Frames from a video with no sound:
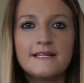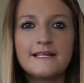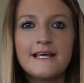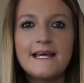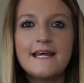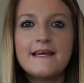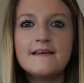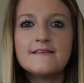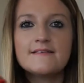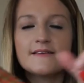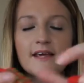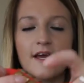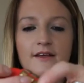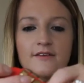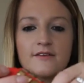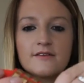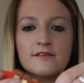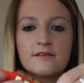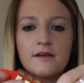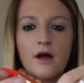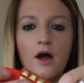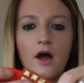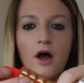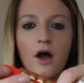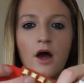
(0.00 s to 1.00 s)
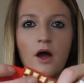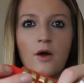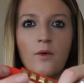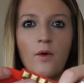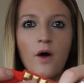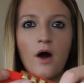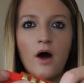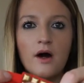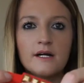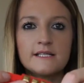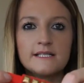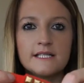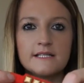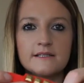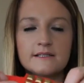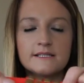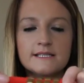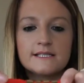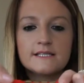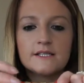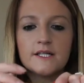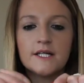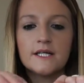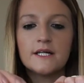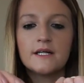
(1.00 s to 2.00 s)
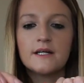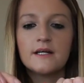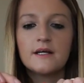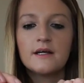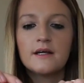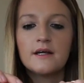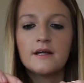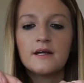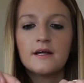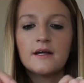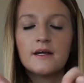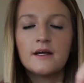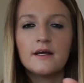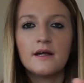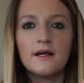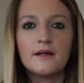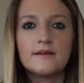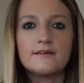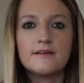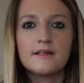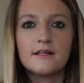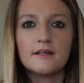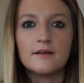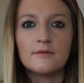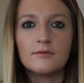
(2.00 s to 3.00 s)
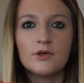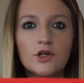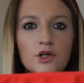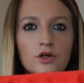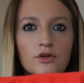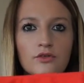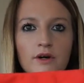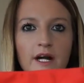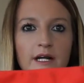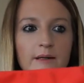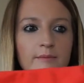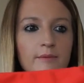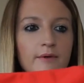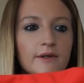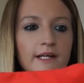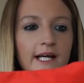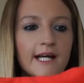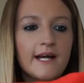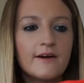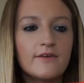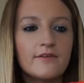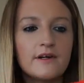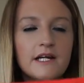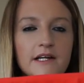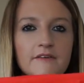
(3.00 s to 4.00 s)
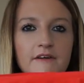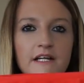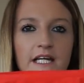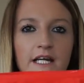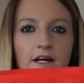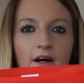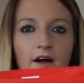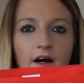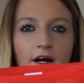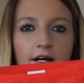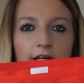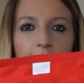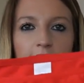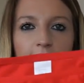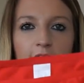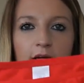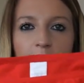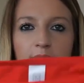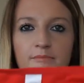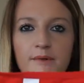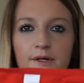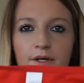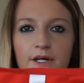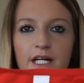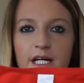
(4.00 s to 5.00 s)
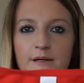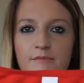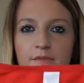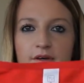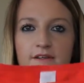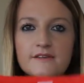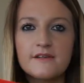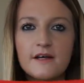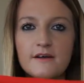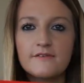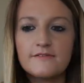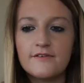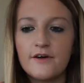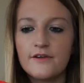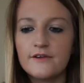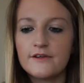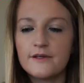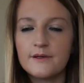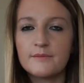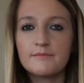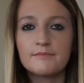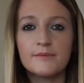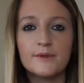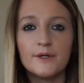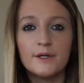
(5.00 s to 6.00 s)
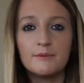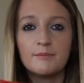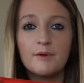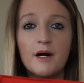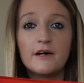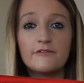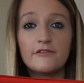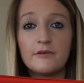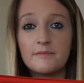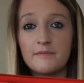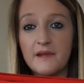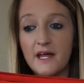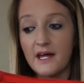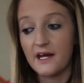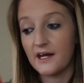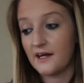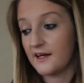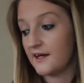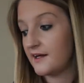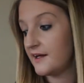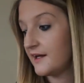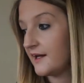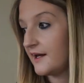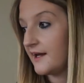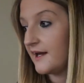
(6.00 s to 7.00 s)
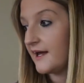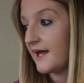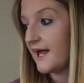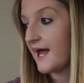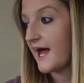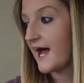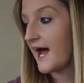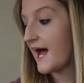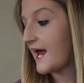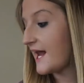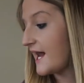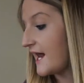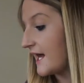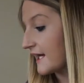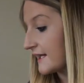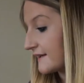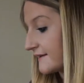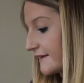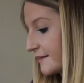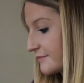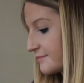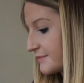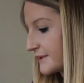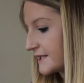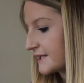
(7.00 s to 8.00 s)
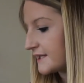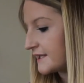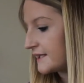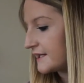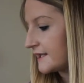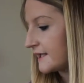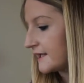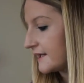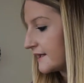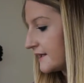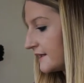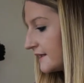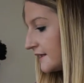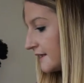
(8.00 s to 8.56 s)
These get so hot in the sun, it's incredible. They get really, really hot and I keep burning myself on them, but apart from that, I like that bikini.